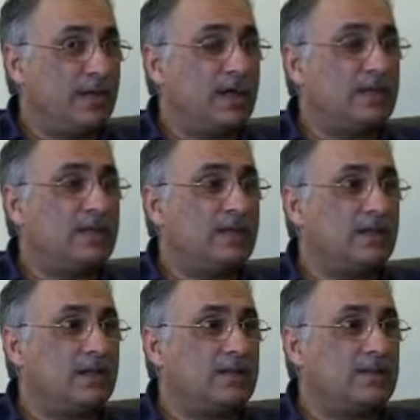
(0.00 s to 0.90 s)
I
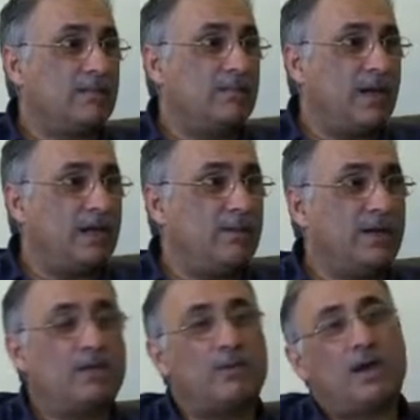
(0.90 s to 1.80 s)
think that
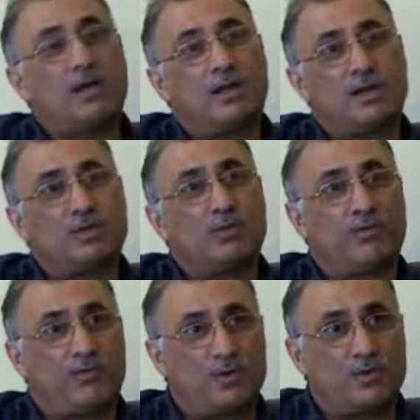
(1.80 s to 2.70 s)
many white kids were
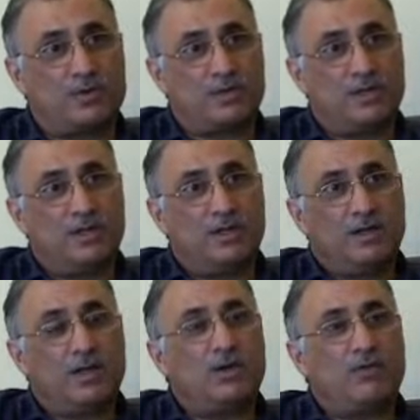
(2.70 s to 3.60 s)
forced
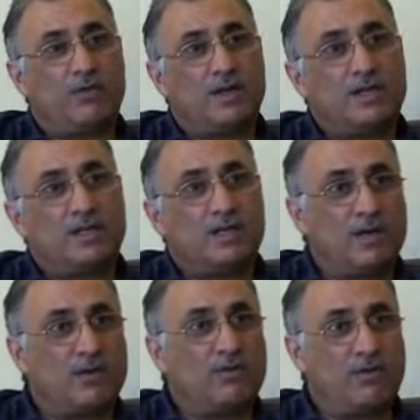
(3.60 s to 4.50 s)
into fighting
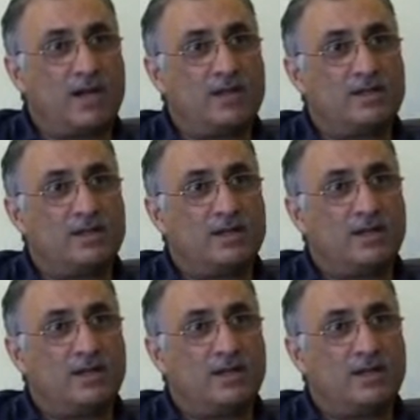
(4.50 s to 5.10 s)
their own friends.